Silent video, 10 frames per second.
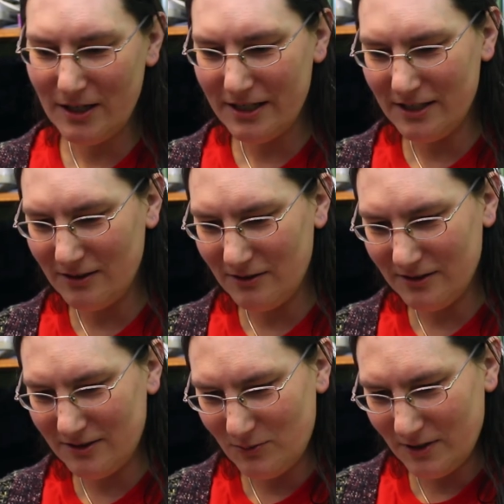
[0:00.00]
You know,
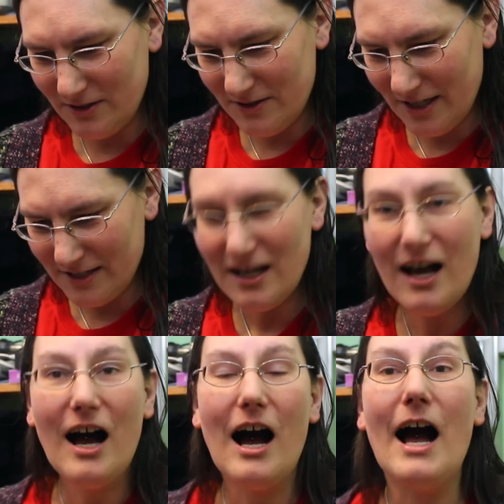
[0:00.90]
it's one of those things.
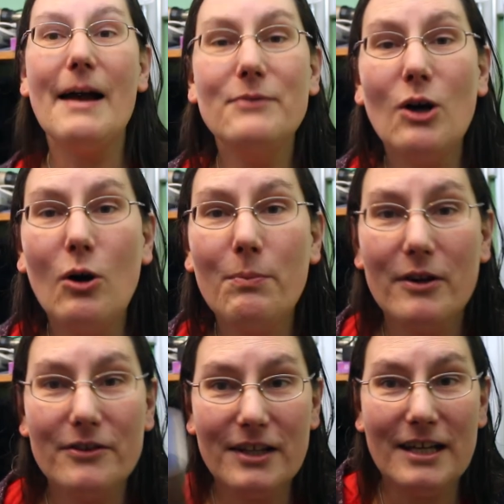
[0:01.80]
I'm not up
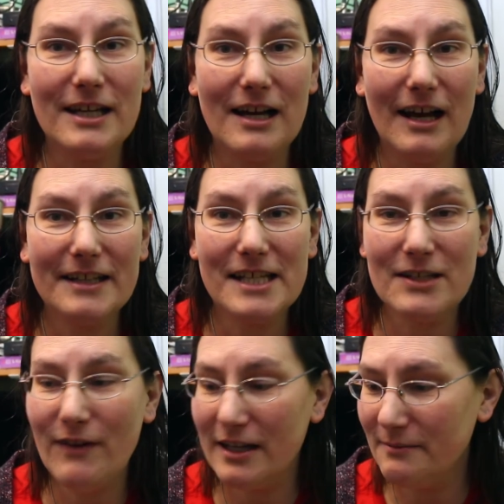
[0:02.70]
on the
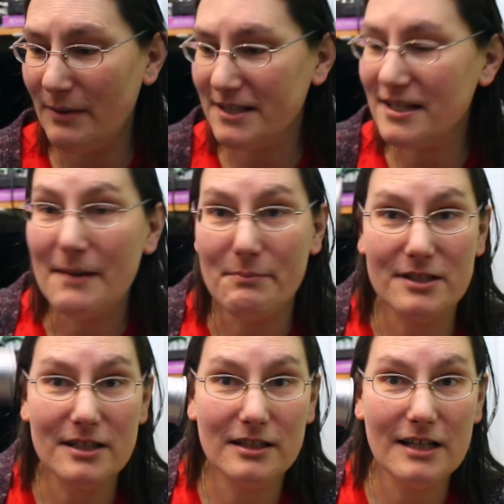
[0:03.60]
identifying them by sight,
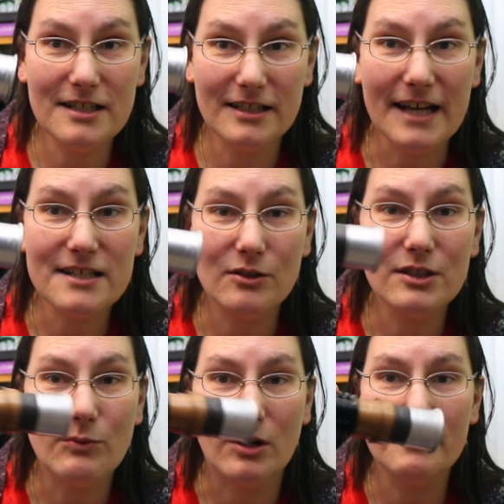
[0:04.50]
but it's a nice
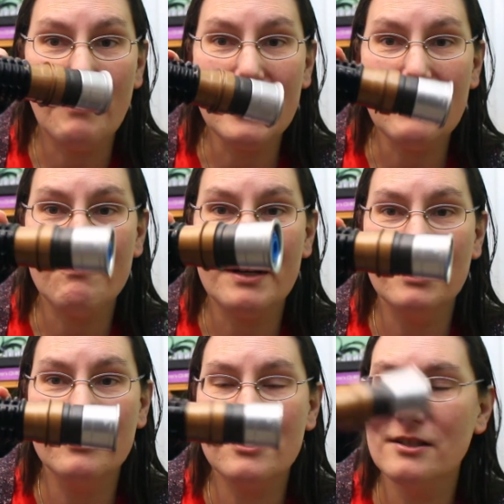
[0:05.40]
looking one. It might even be
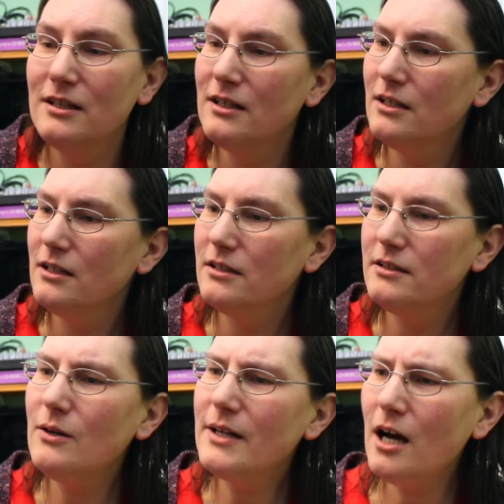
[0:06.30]
Luke's.
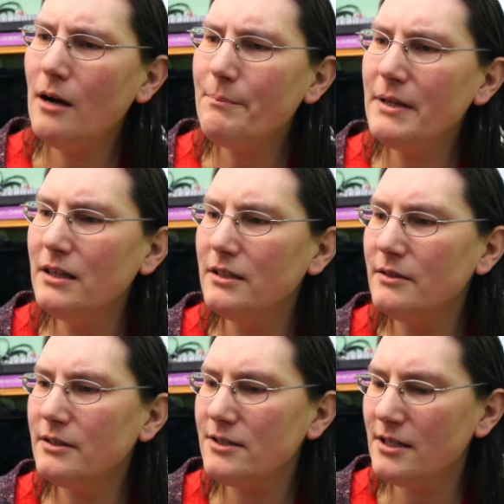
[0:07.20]
No, it can't be
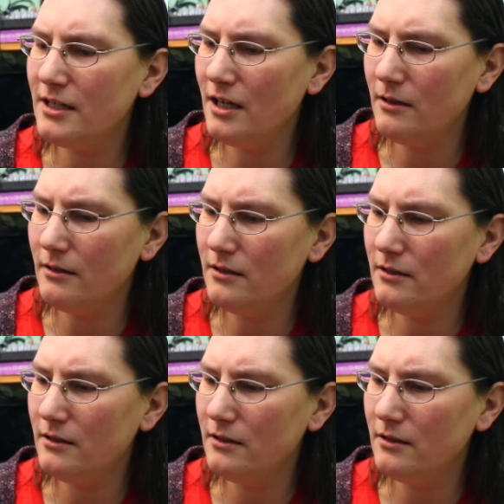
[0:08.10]
Luke's. It can't.